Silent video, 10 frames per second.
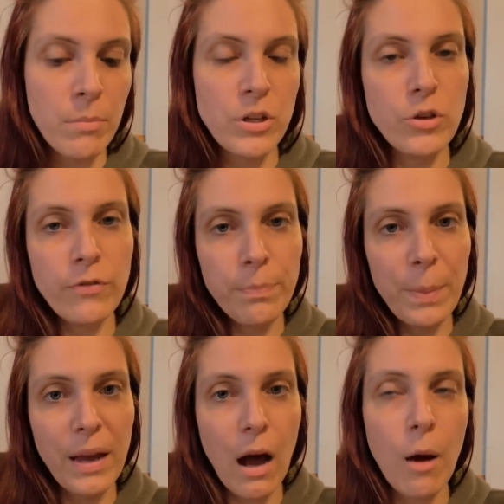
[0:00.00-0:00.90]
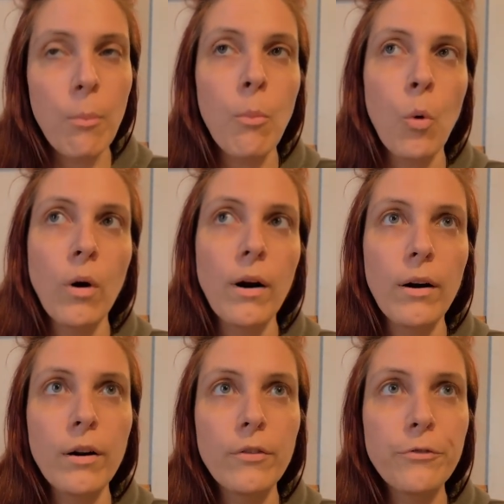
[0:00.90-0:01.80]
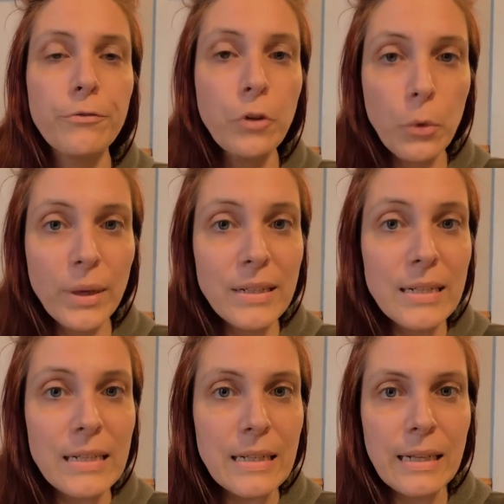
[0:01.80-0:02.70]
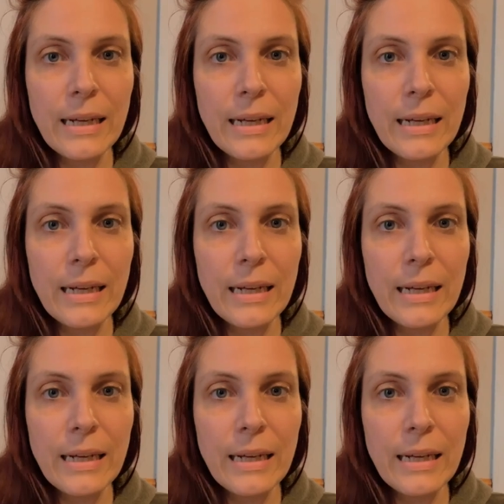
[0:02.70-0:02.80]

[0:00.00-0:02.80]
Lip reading: but you've become more fluent